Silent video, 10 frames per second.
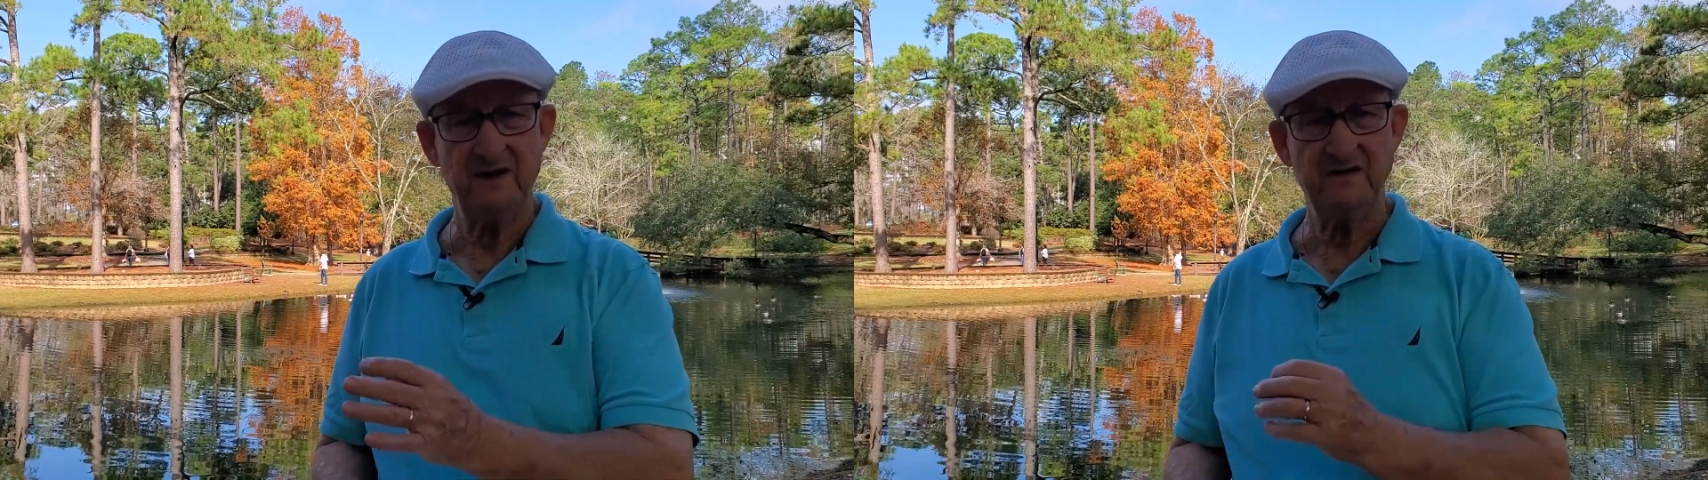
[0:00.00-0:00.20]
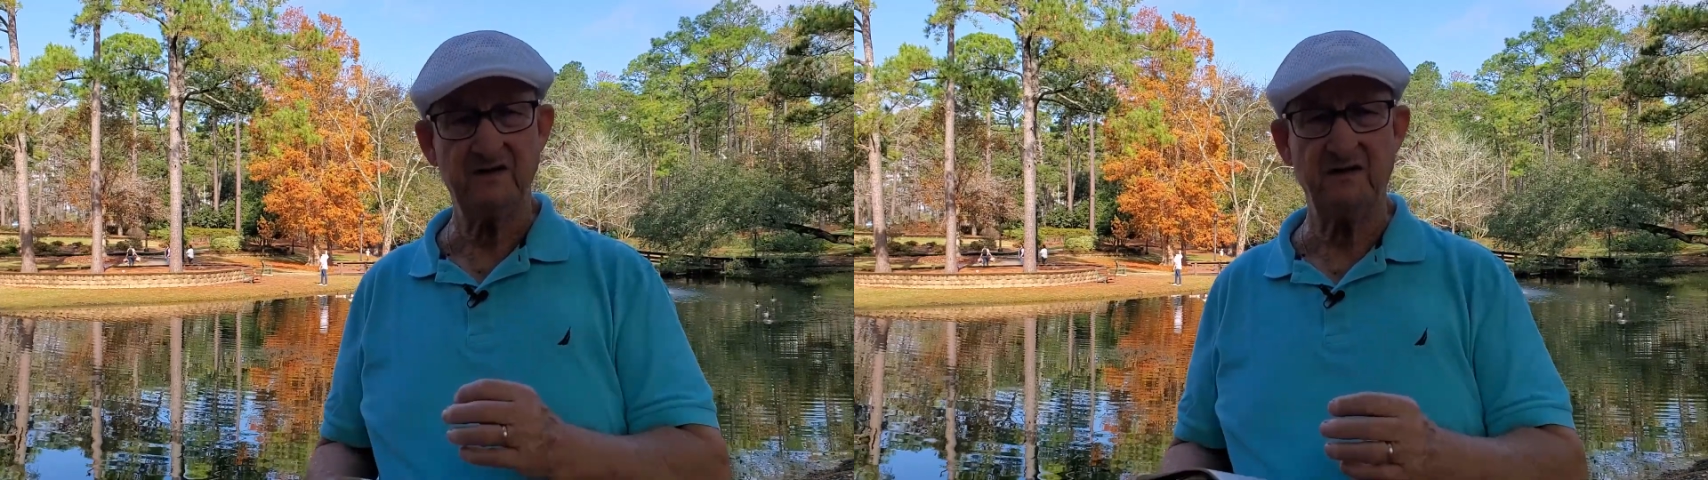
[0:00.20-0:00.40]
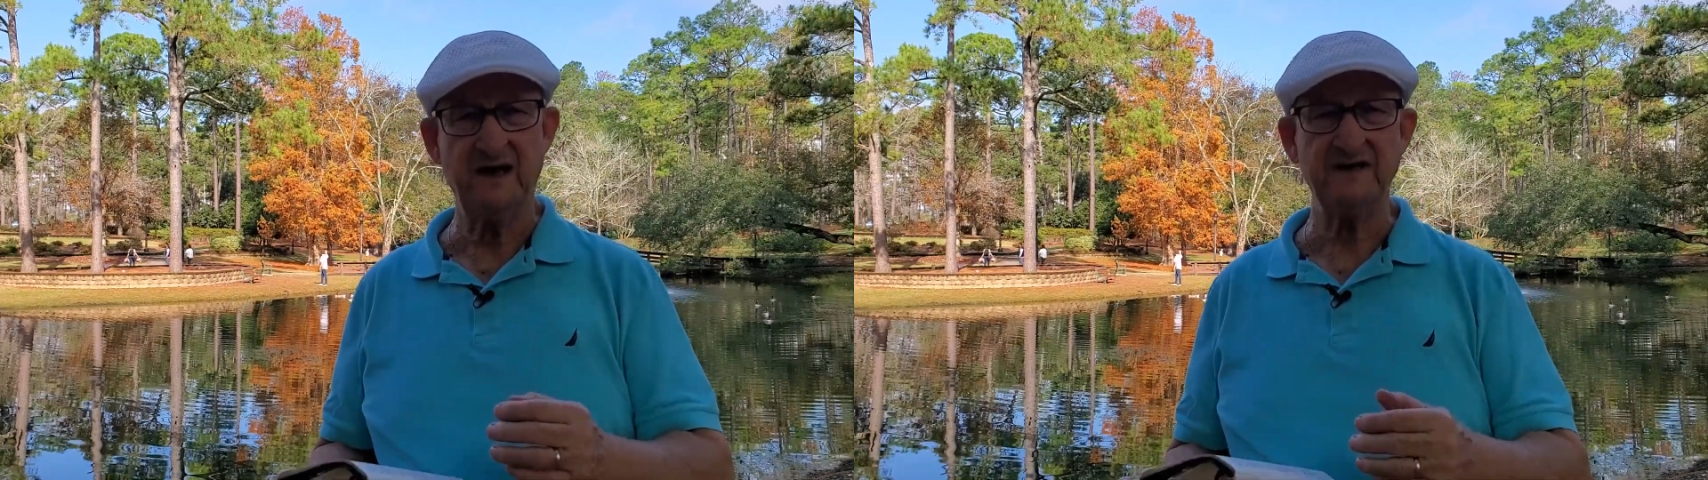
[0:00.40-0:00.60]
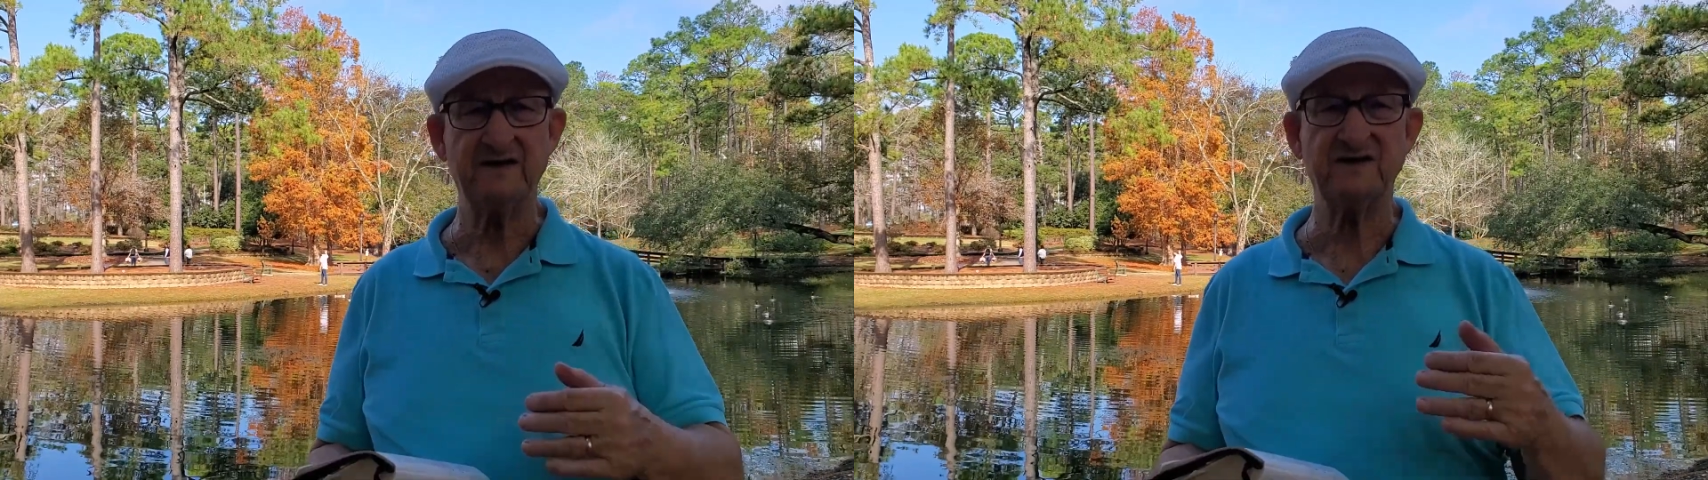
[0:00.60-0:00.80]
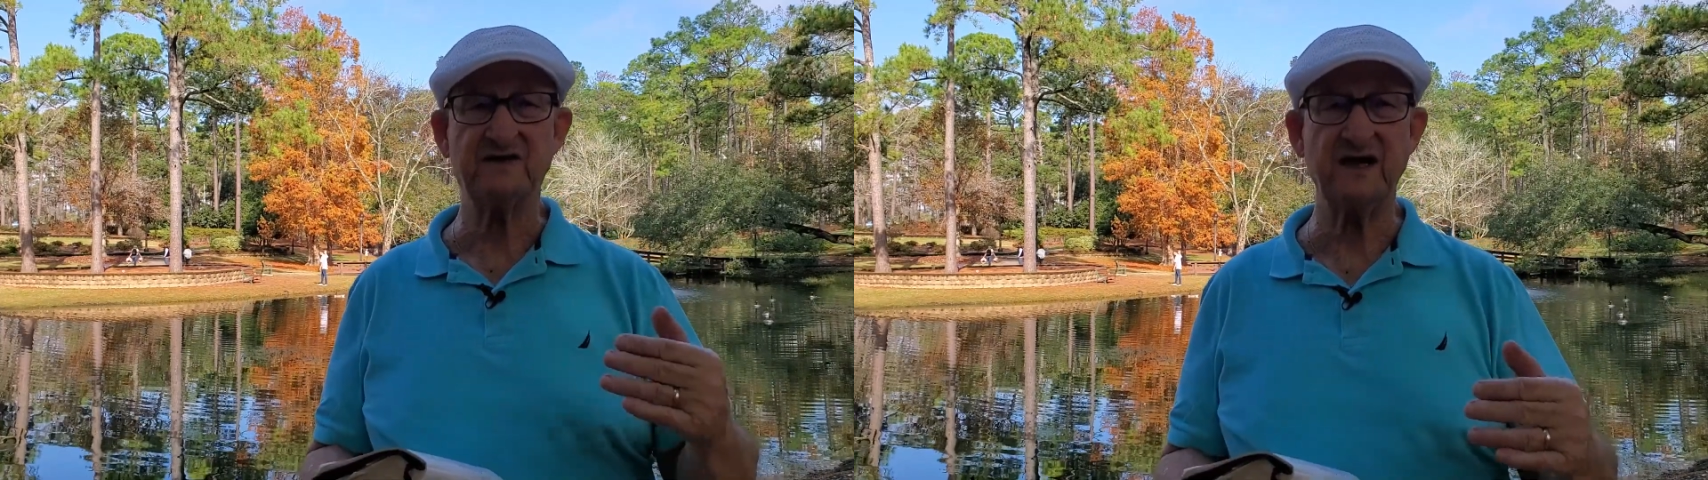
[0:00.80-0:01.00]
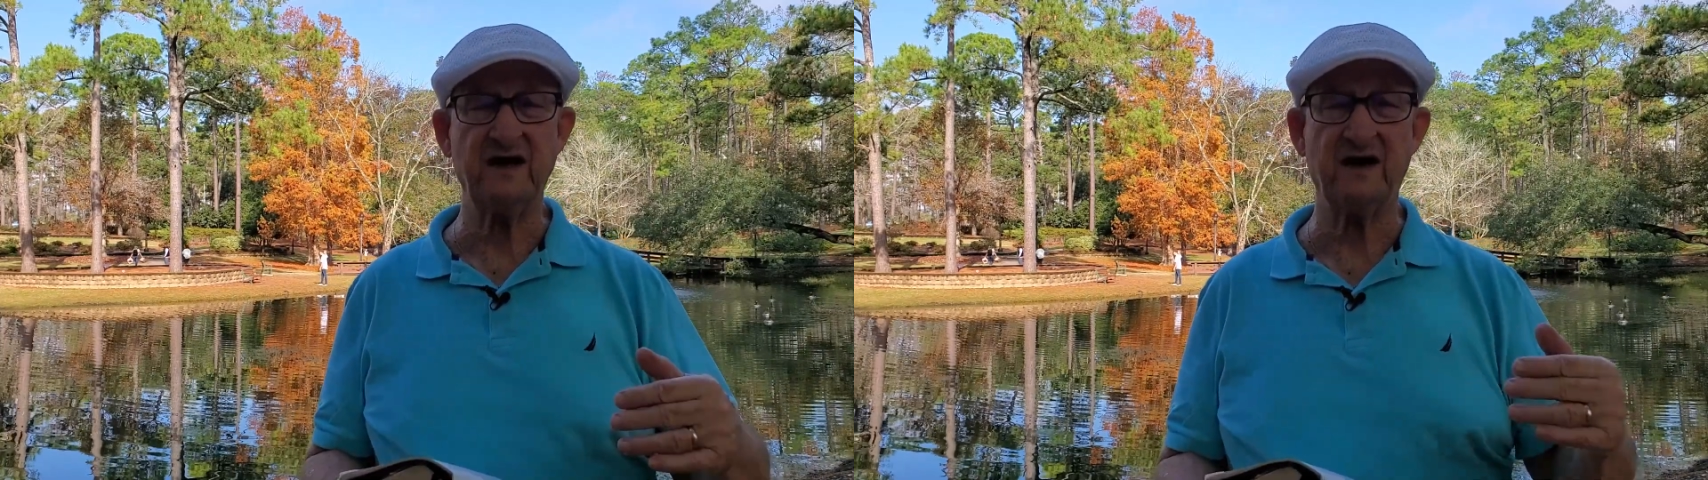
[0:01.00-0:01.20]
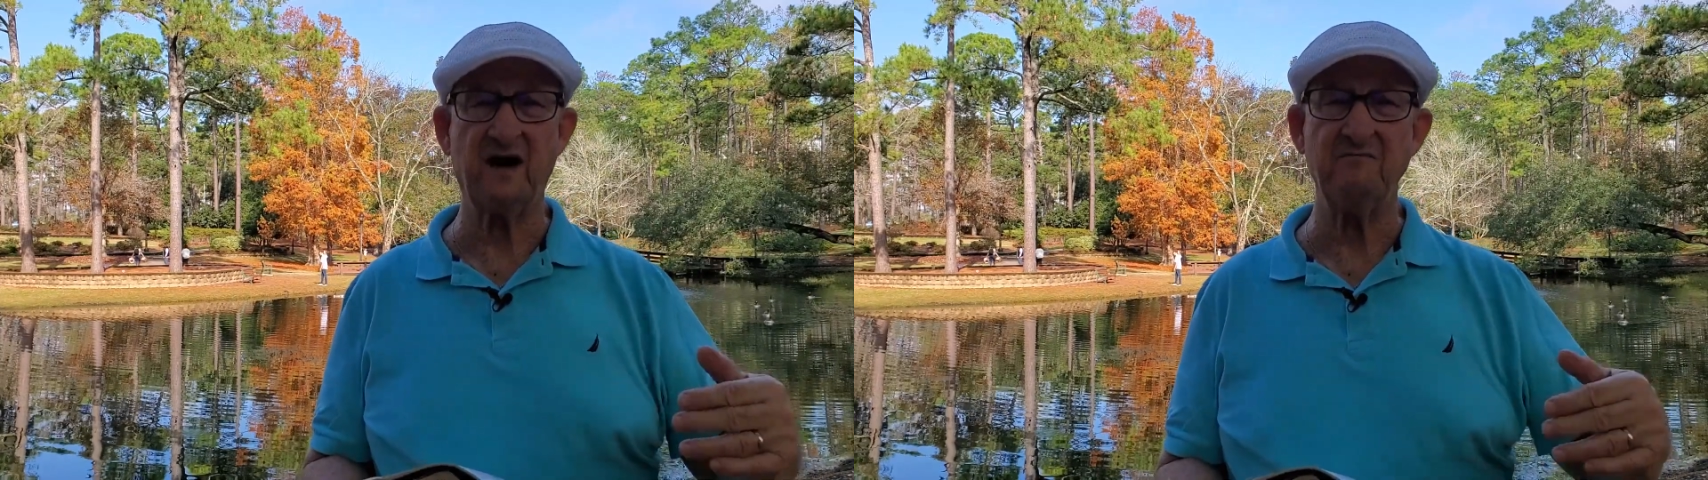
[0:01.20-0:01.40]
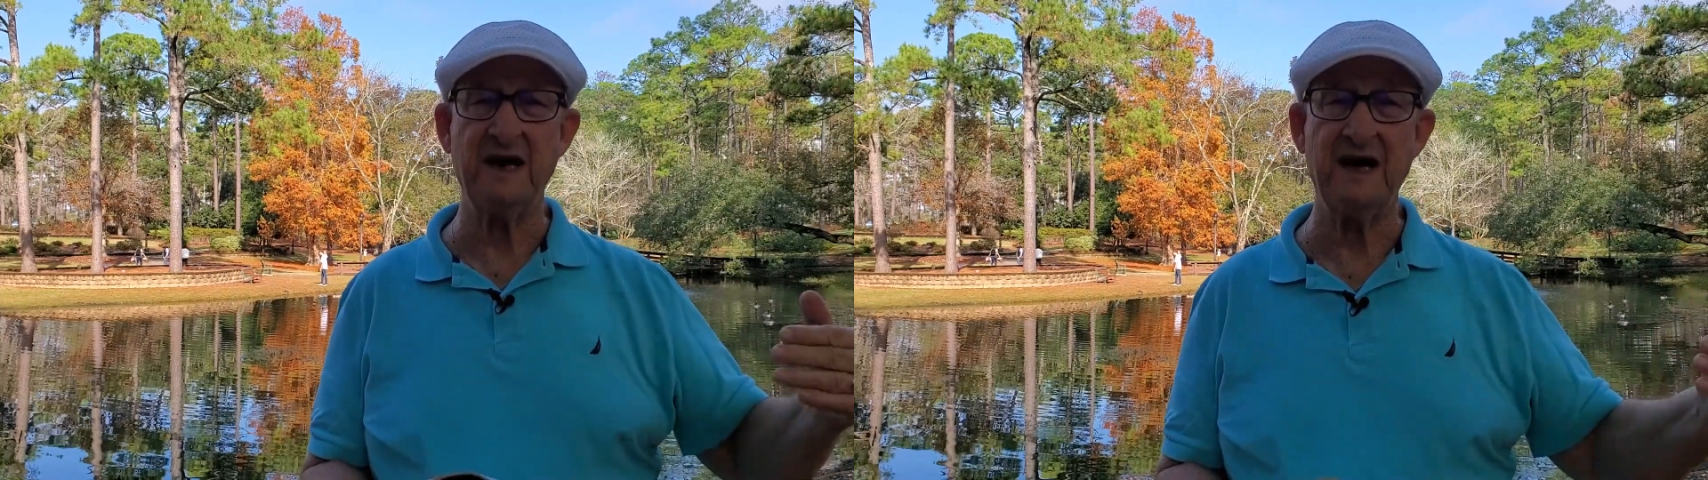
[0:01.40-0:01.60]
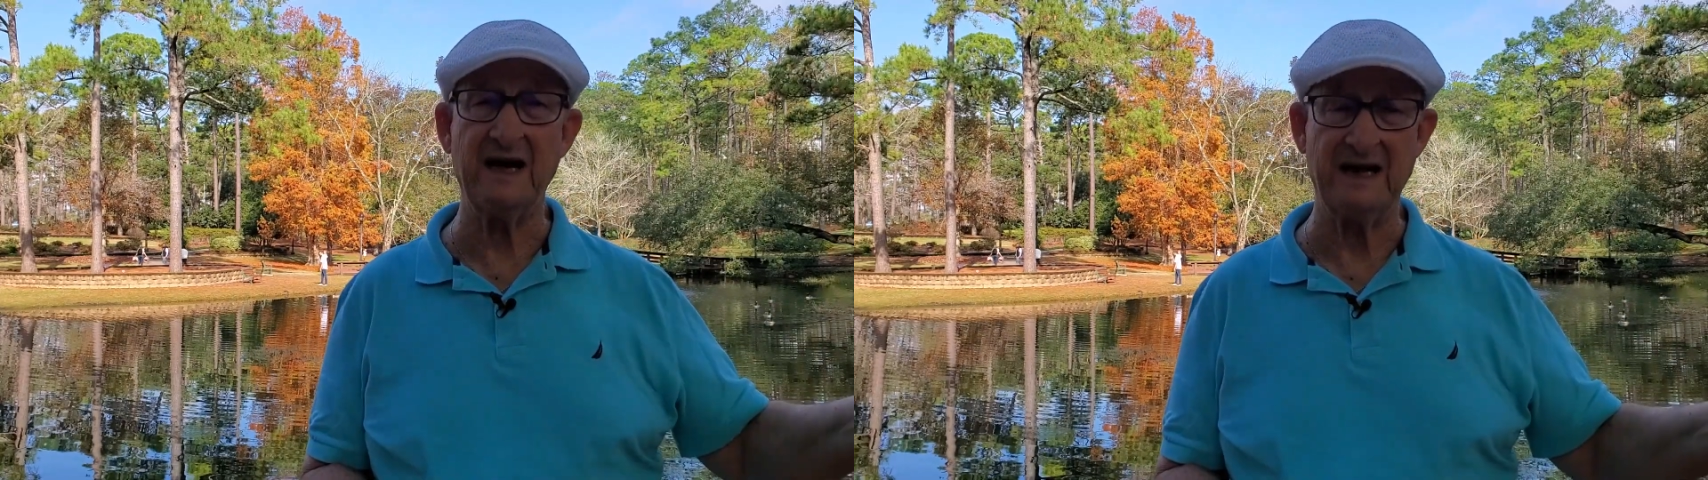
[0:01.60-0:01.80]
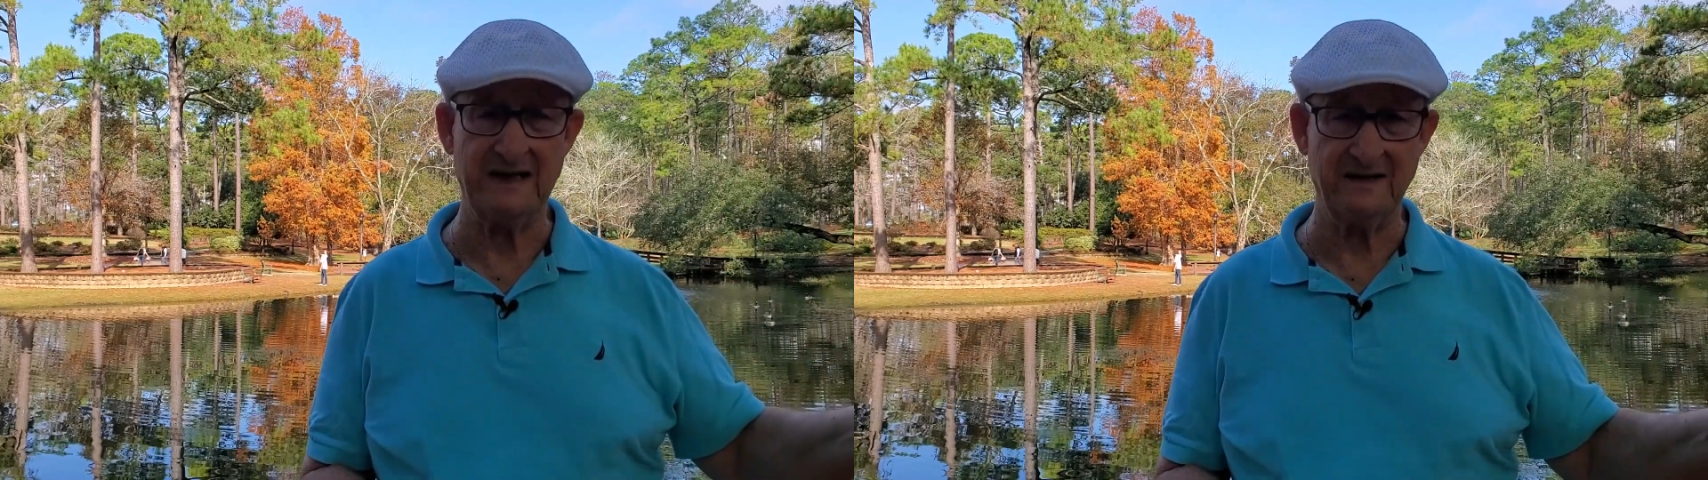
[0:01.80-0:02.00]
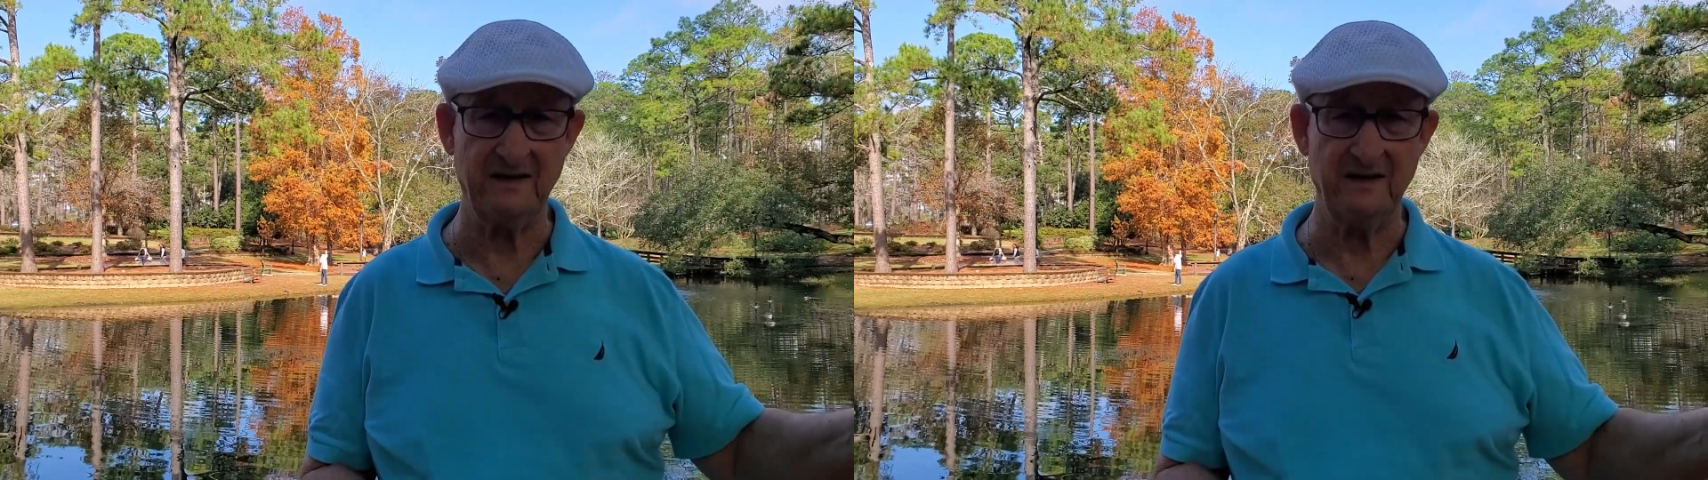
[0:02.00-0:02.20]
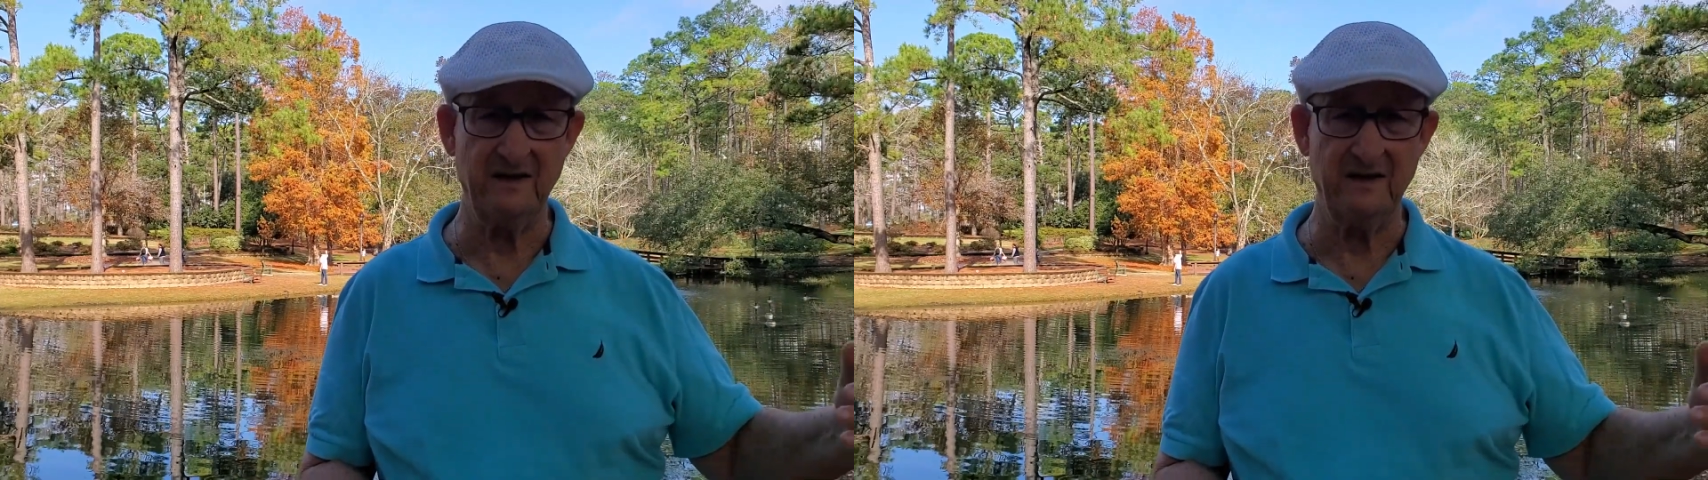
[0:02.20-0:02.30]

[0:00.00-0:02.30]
So let's set our mind